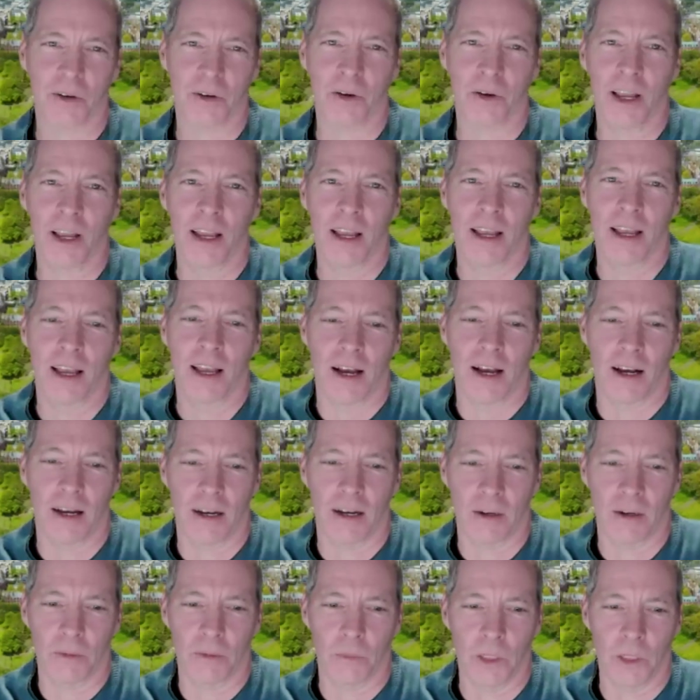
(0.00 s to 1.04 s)
so
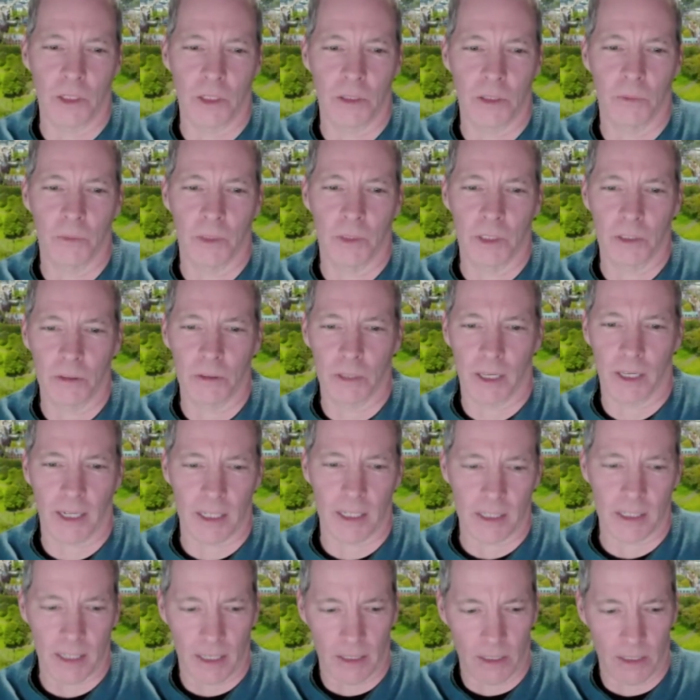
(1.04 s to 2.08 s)
we do, like
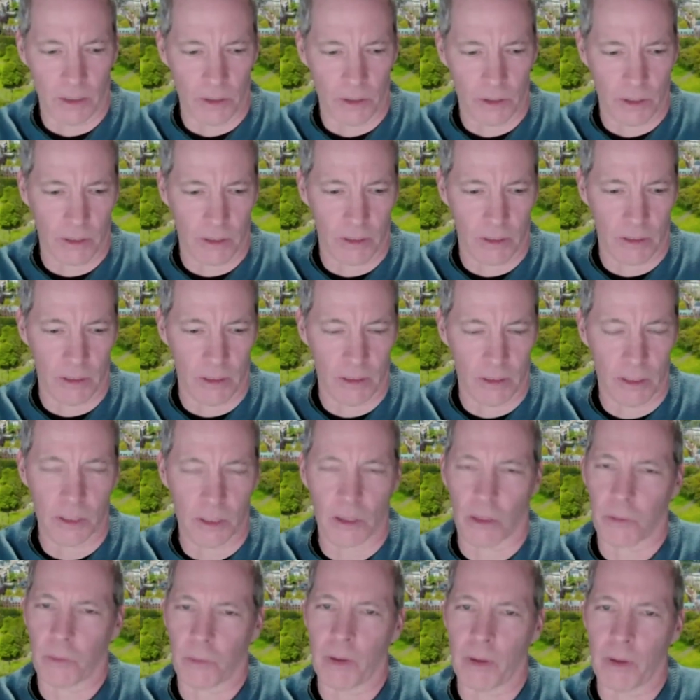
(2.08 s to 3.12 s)
I said, this is
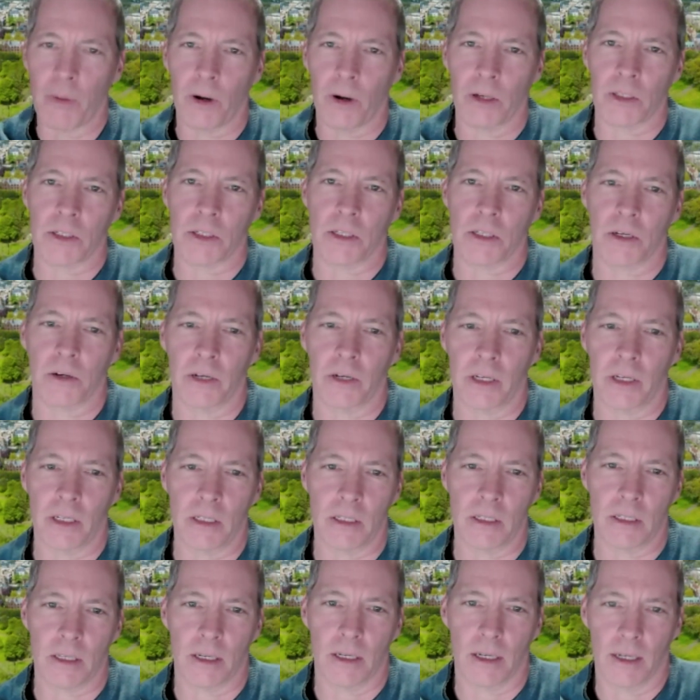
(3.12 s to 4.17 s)
a 3-part
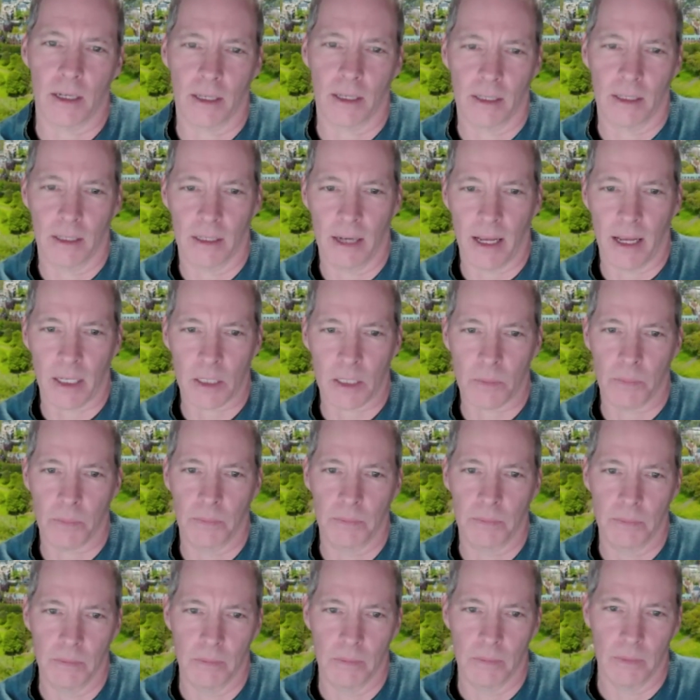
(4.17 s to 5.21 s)
series. The next
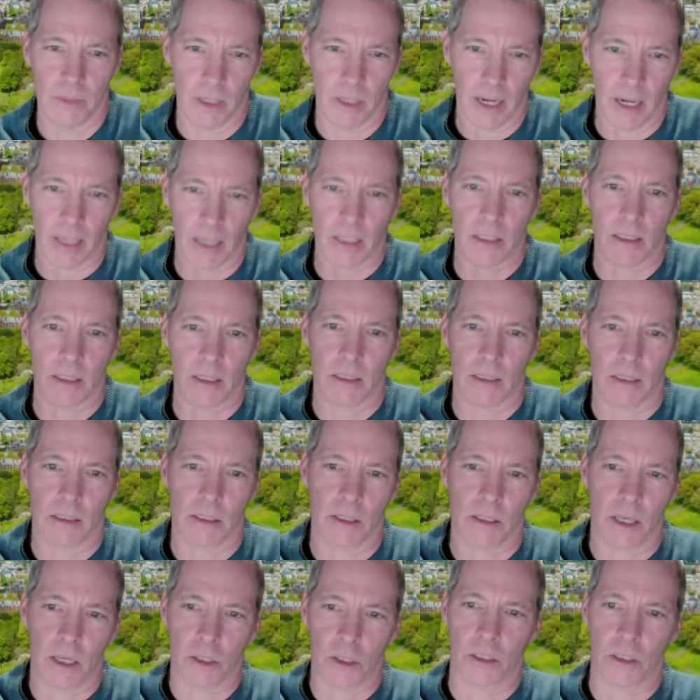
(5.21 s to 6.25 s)

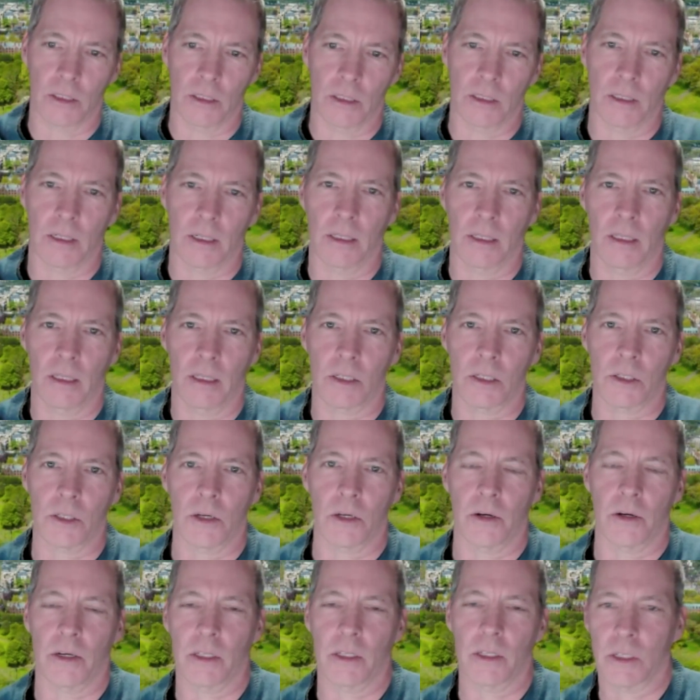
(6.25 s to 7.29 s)
session in this
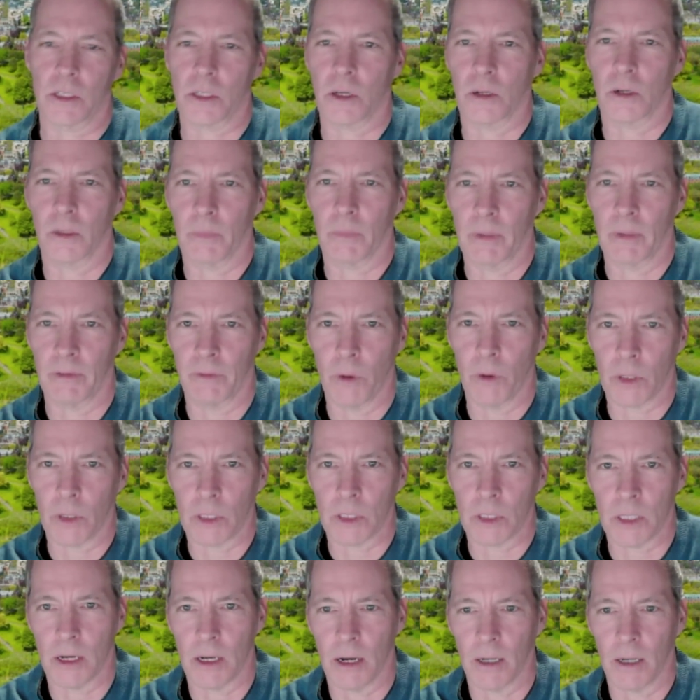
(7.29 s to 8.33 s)
series is going to be
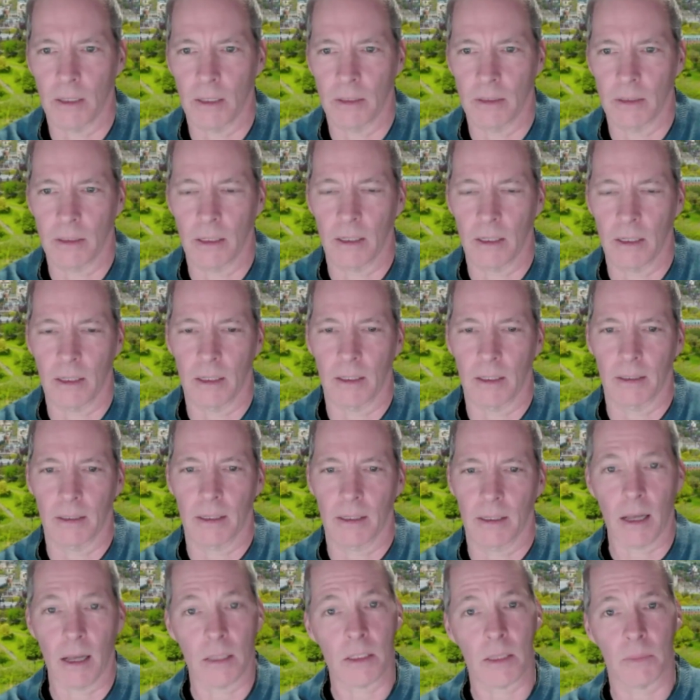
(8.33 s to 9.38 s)
focusing on
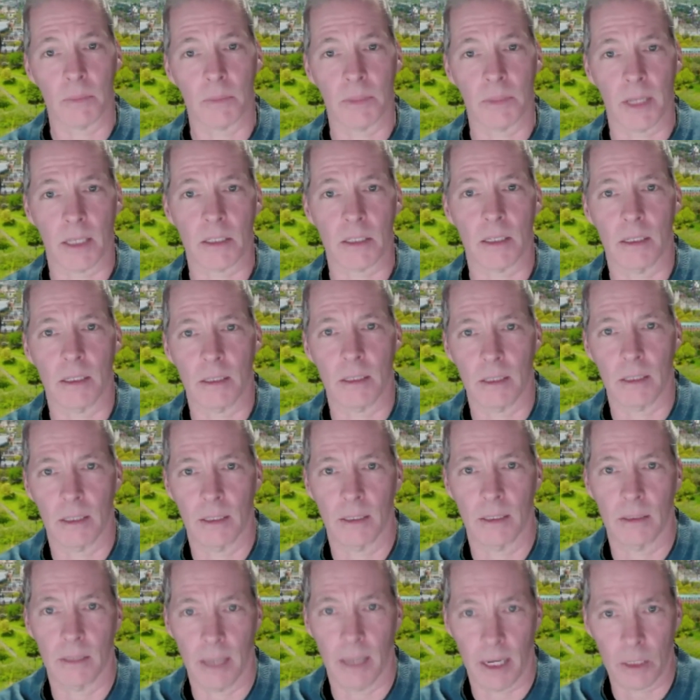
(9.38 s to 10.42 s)
concept testing
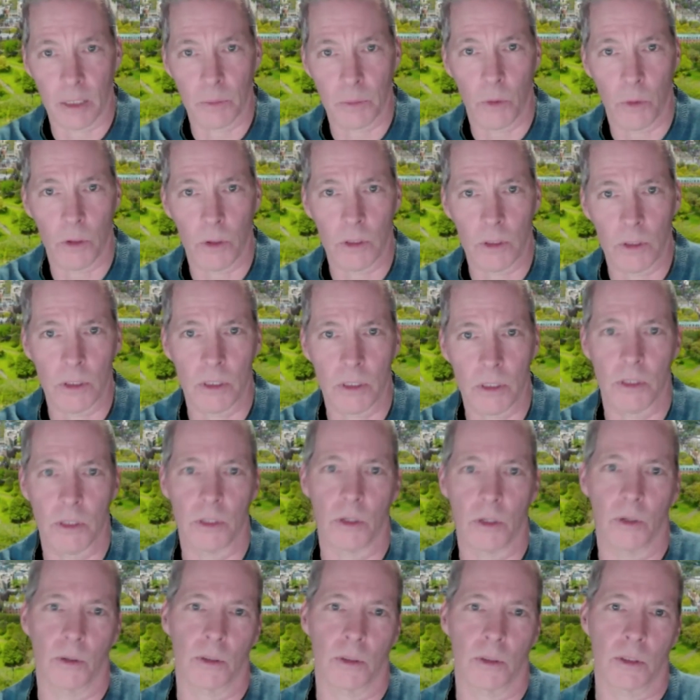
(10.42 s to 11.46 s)
and dashboards.
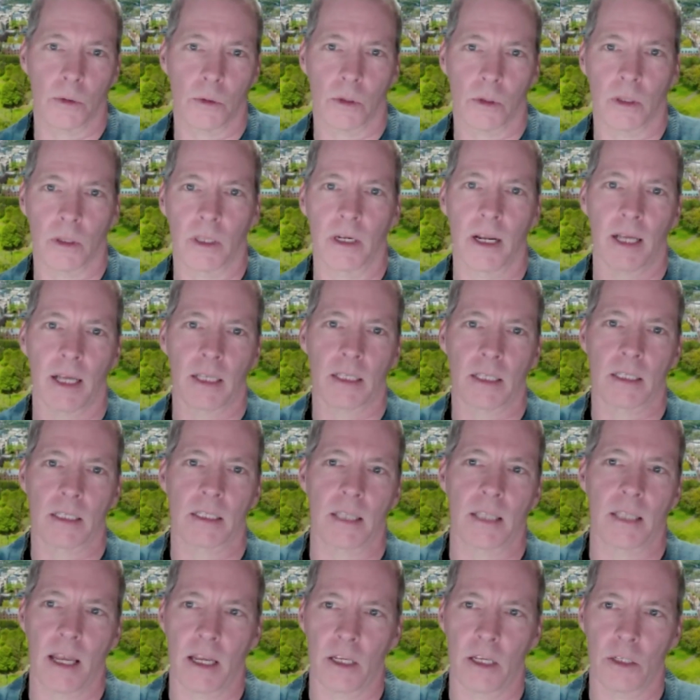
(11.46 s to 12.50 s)
So it's sort of the next
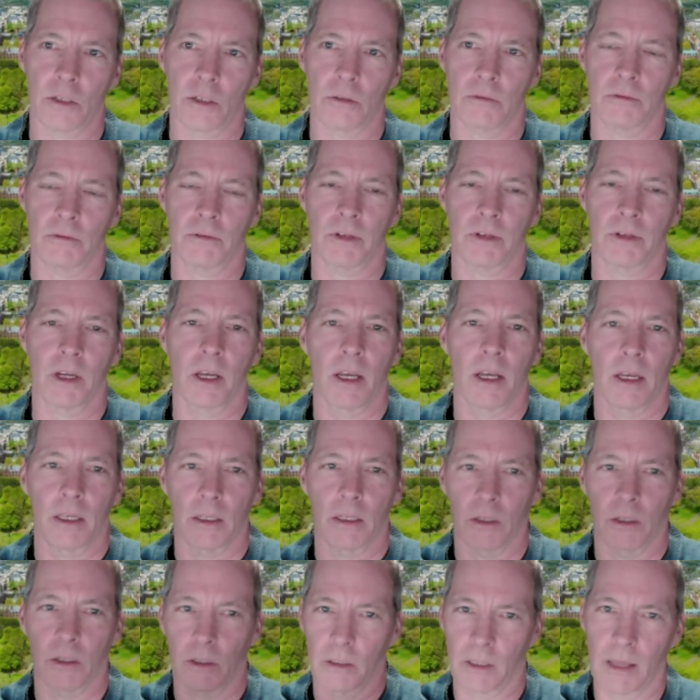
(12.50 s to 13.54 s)
stage of
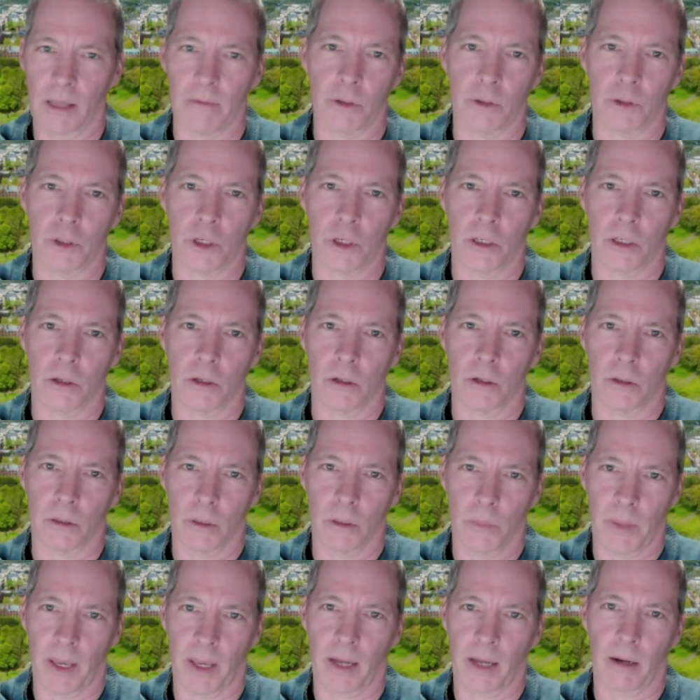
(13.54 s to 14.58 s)

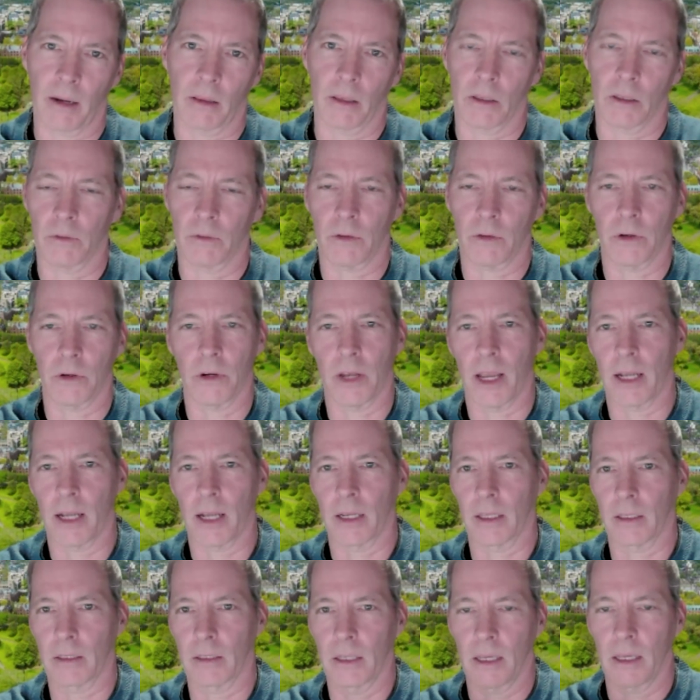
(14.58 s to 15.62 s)
leveraging the panel that you've
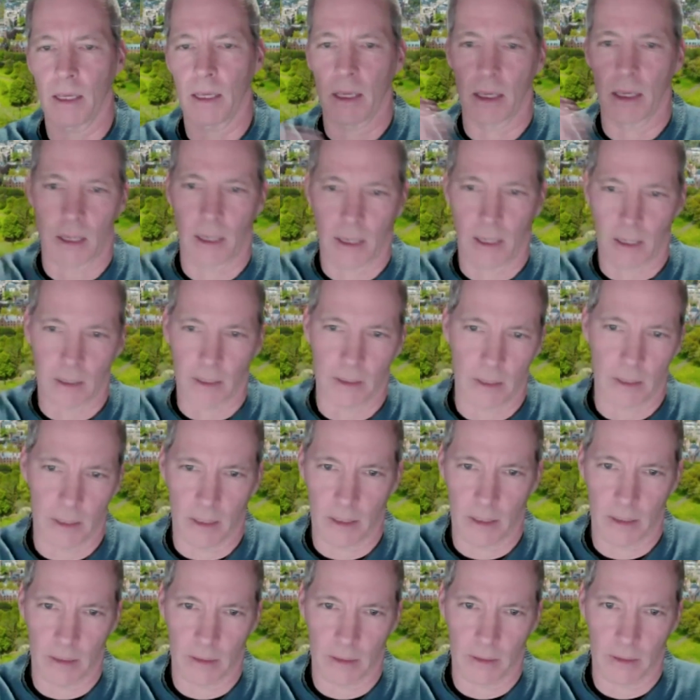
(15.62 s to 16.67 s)
created
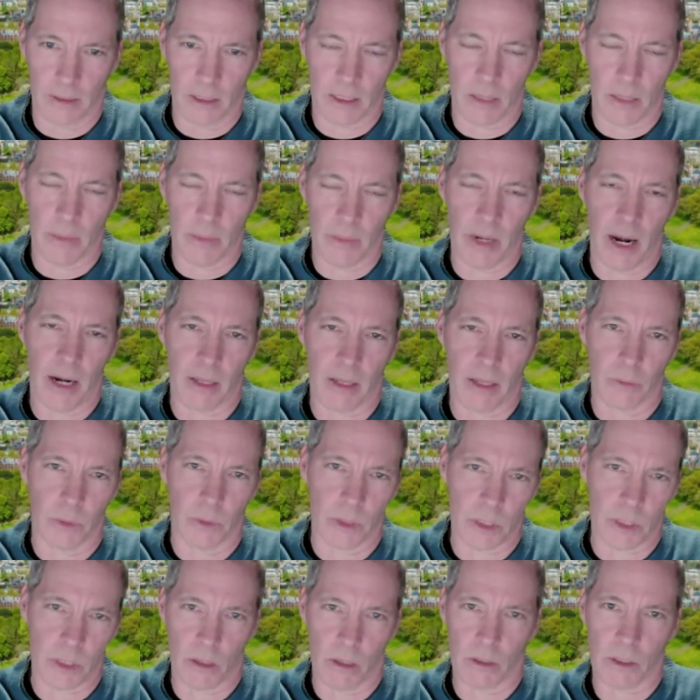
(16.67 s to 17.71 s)
and disseminating the
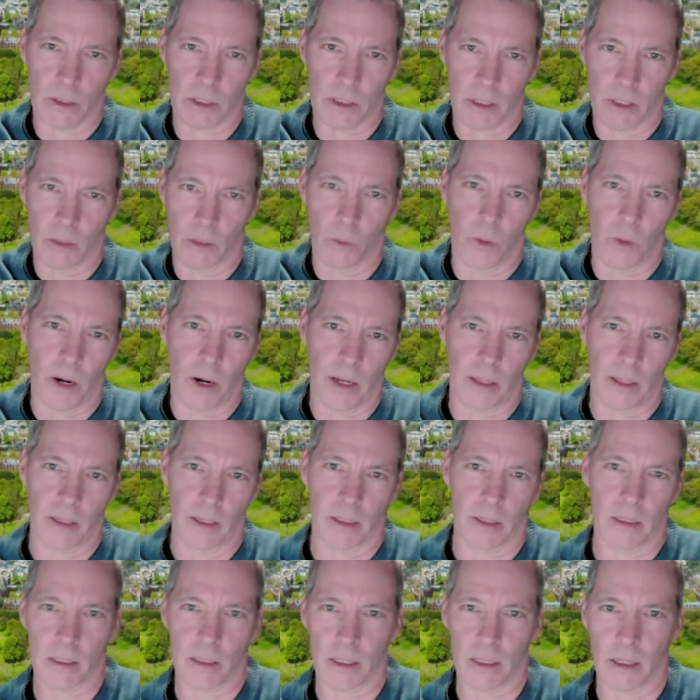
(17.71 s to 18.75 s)
results in a way
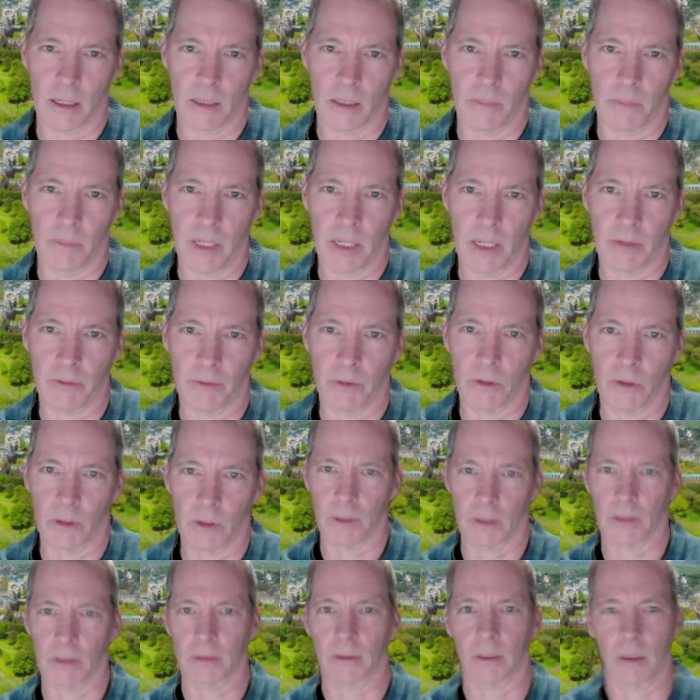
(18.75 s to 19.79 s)
that's meaningful
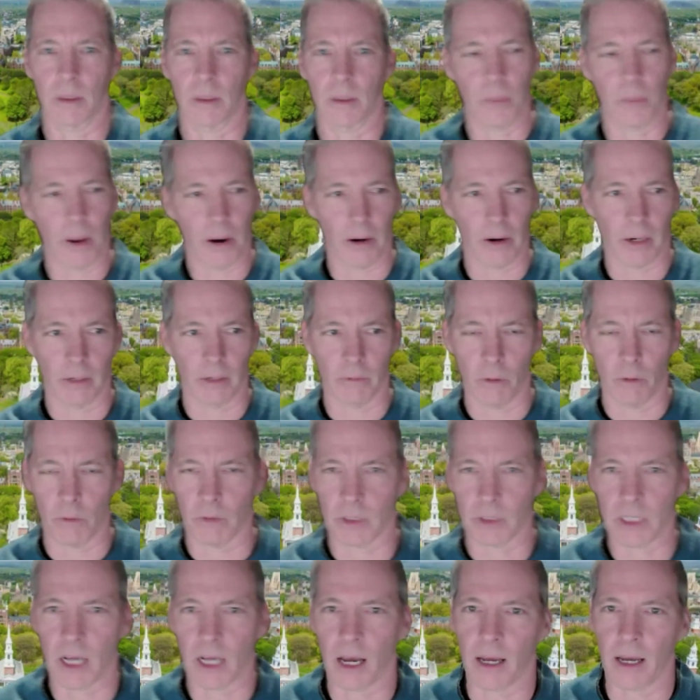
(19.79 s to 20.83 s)
and comparative
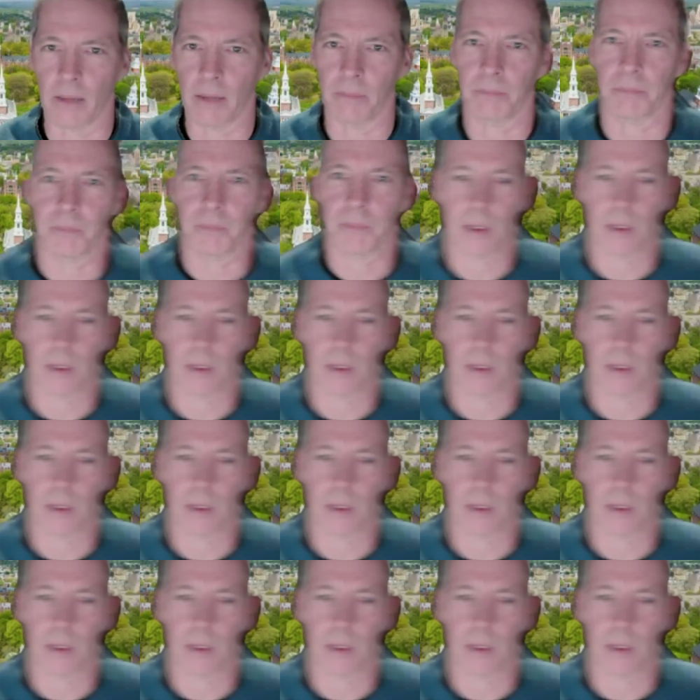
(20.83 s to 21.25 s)
over time